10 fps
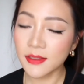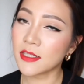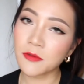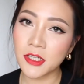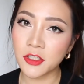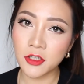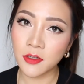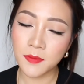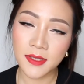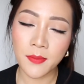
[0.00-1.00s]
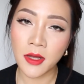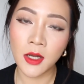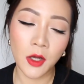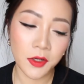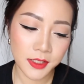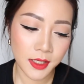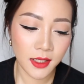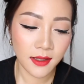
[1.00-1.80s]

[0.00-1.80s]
This question comes up a lot.